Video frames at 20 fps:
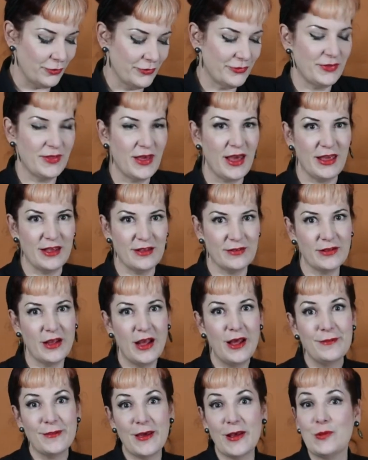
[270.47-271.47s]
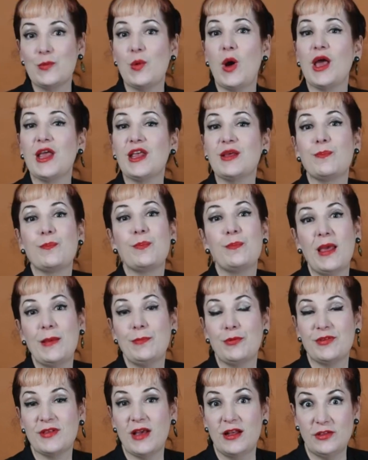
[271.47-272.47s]
So that is why
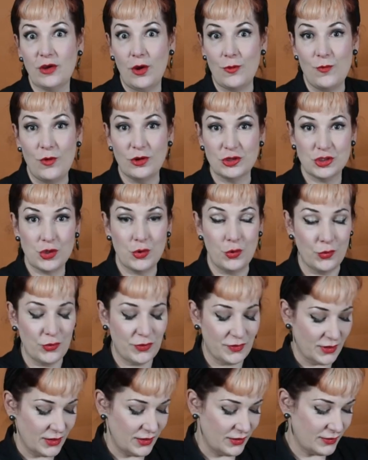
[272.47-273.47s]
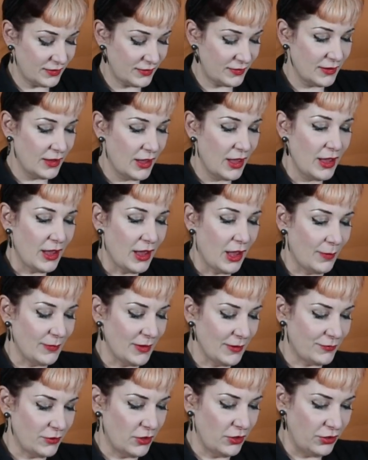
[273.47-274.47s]
people say don't wash corsets.
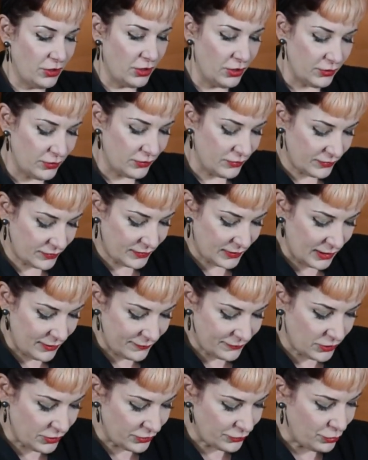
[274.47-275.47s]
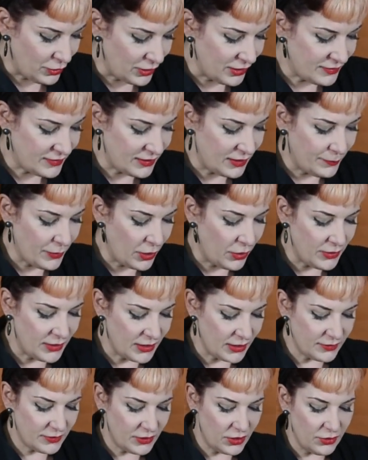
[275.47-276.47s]
If good quality boning
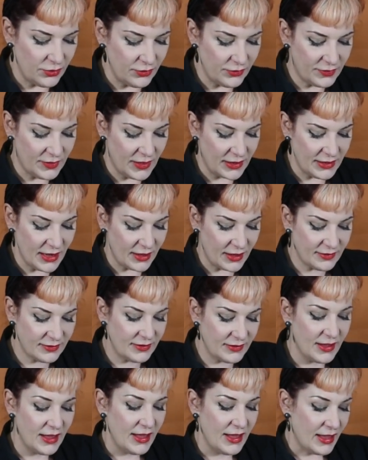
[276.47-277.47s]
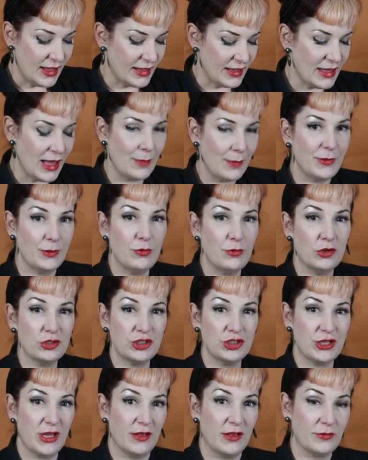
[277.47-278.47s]
is used, then yes, it can be
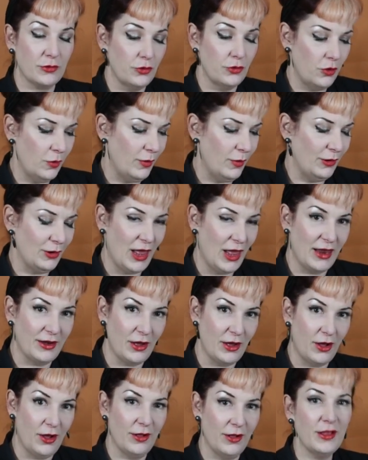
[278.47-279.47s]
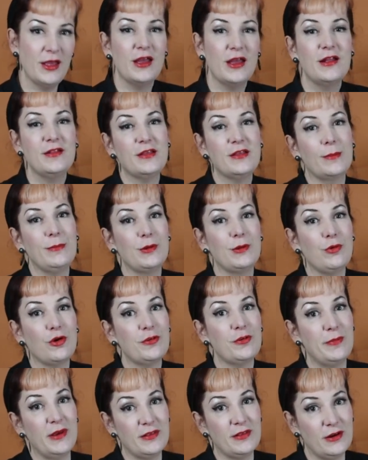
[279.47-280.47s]
washed as normal, and our Demi
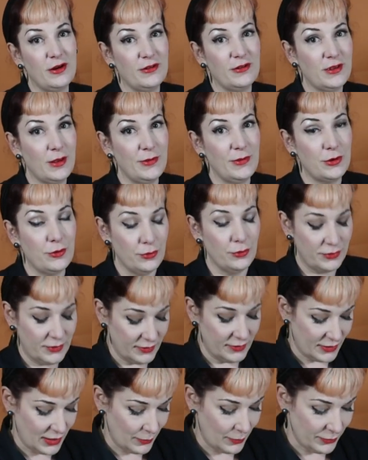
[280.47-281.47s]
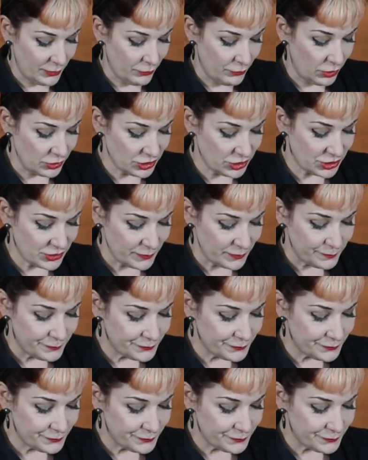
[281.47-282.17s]
Waspies and our Demi Corsets can be washed.